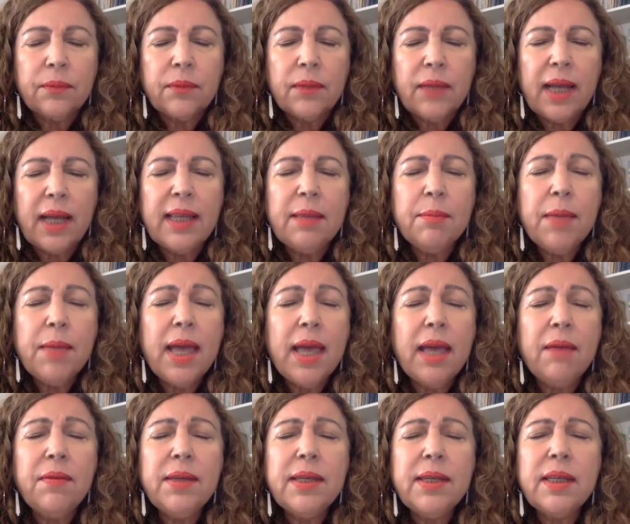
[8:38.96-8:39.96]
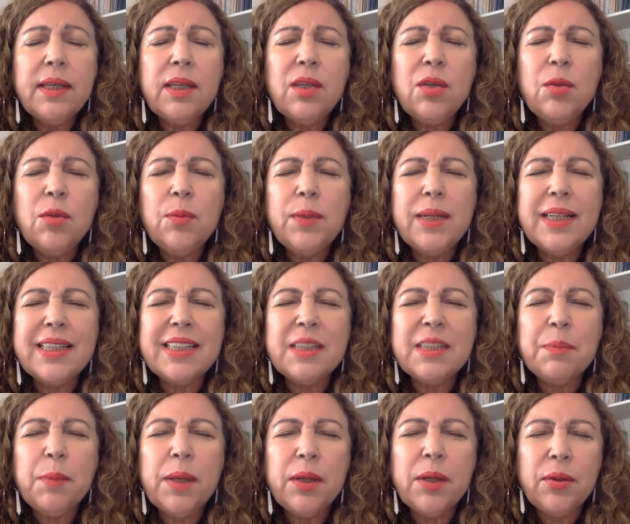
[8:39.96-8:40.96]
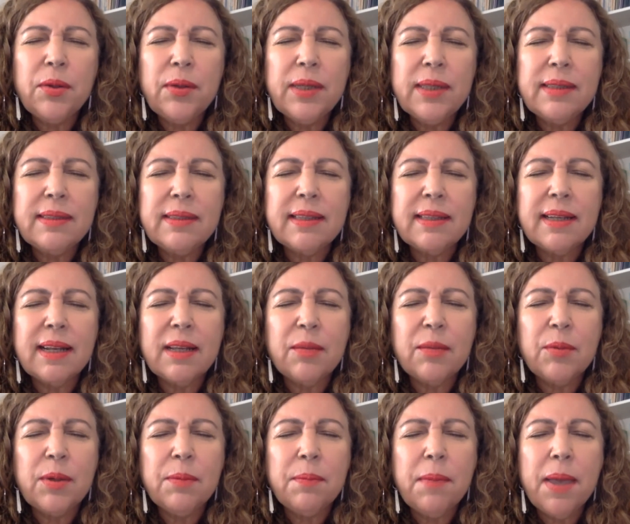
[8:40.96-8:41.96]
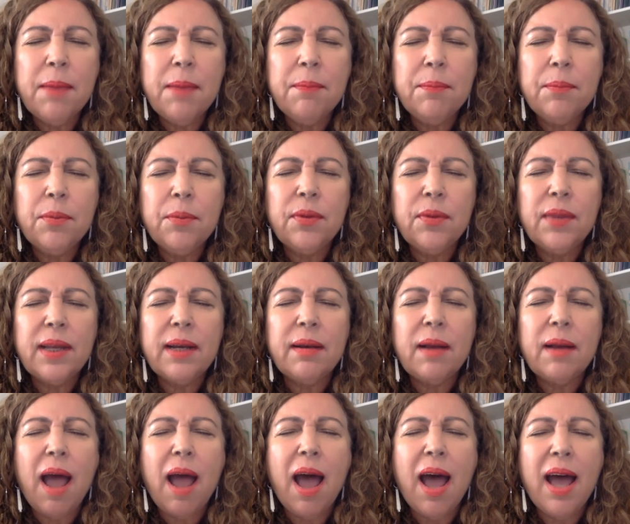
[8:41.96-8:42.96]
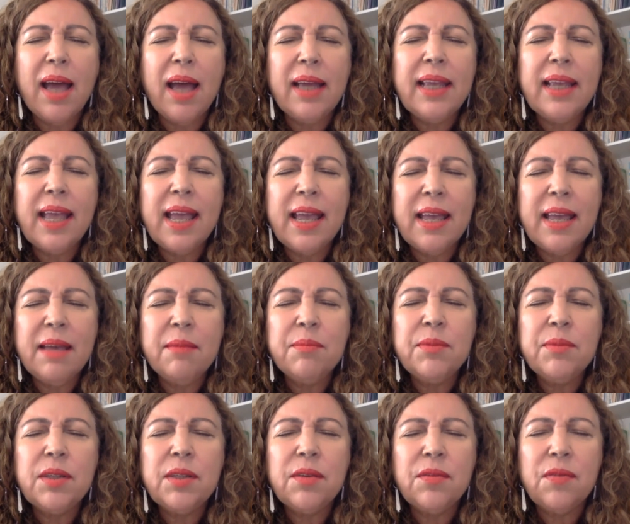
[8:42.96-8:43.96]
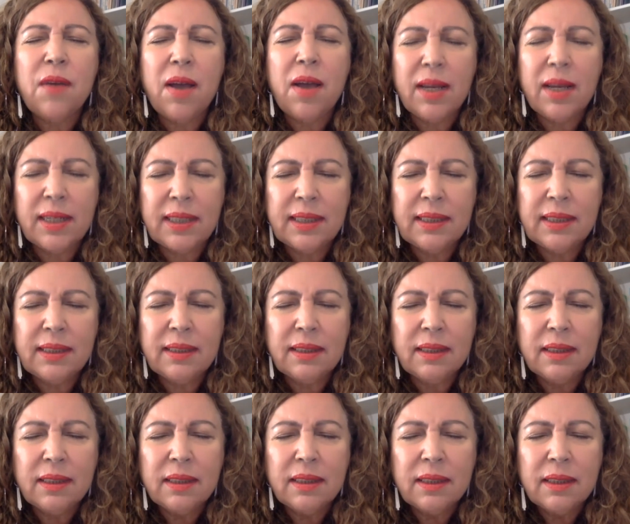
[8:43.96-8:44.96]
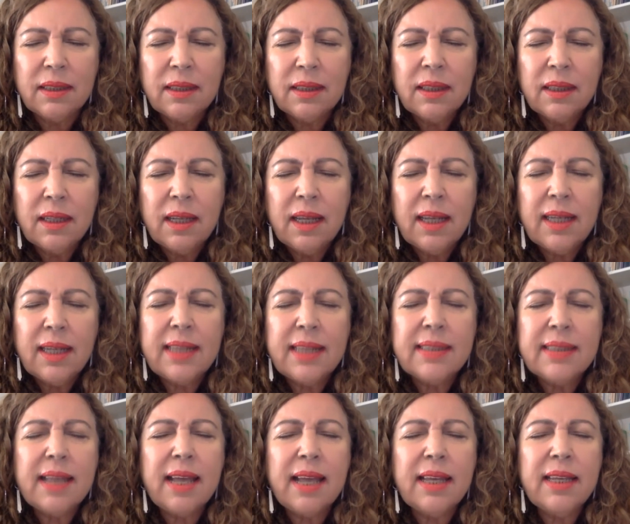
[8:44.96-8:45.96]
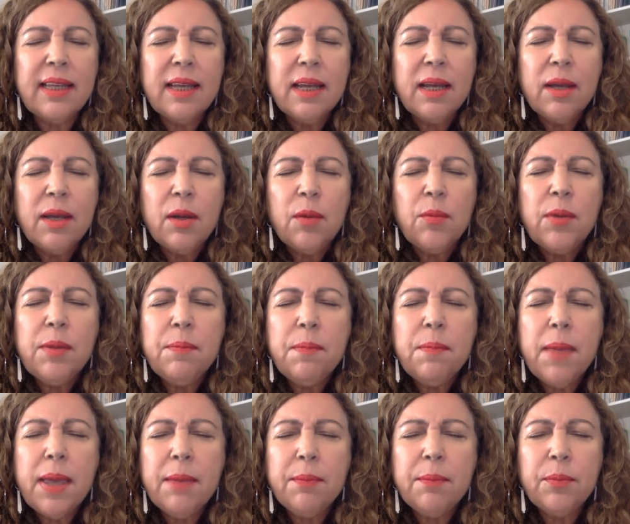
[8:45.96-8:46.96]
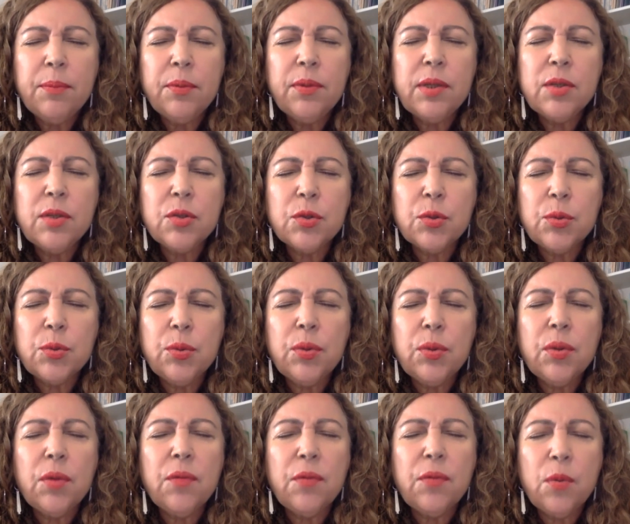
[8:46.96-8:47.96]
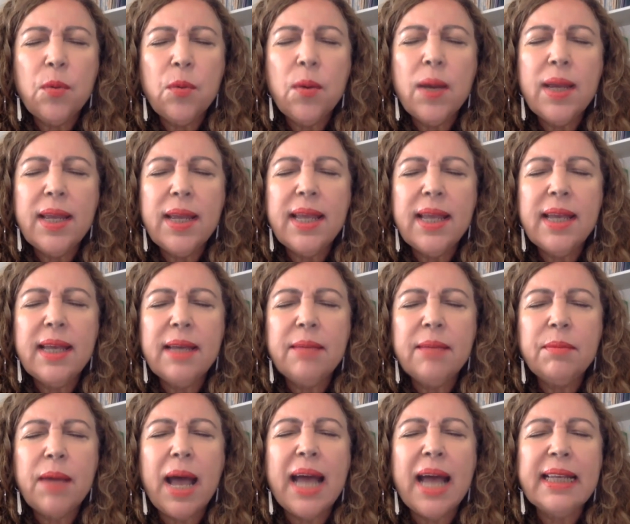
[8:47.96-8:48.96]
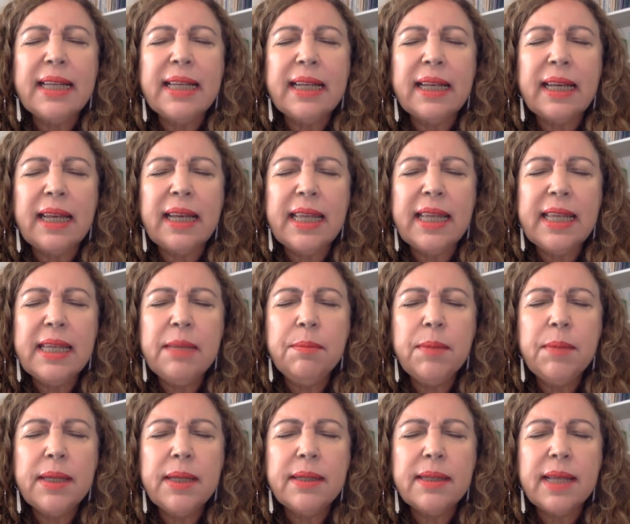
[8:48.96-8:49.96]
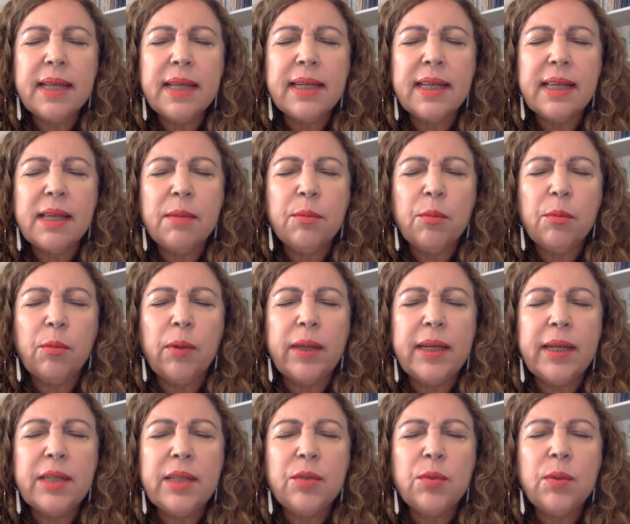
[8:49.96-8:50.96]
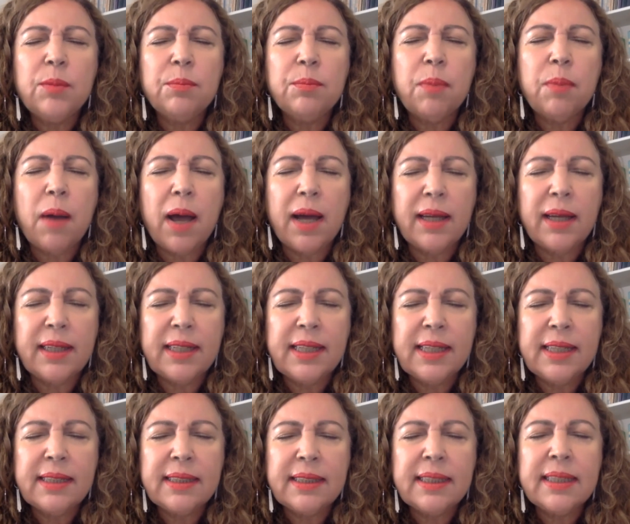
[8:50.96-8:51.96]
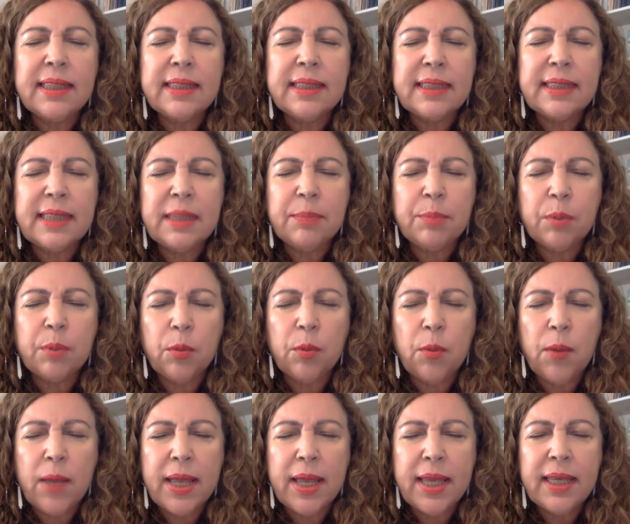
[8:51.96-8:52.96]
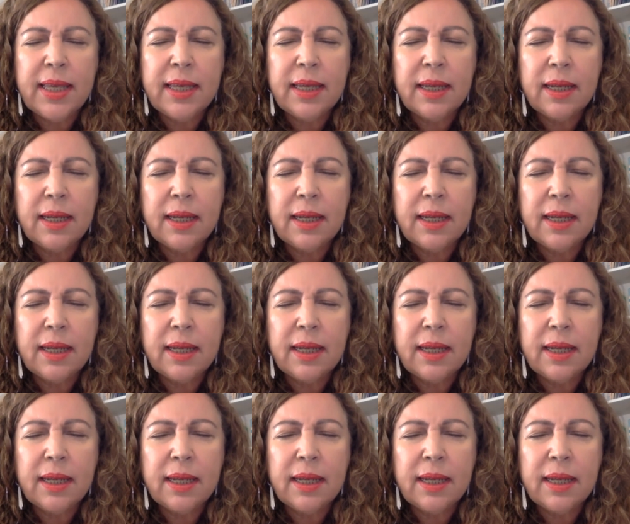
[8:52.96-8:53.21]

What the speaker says: I am having a human experience, and I remember that I am divine. And as I remember the truth of who I am, I claim it and I am ready to embody it in a deeper way.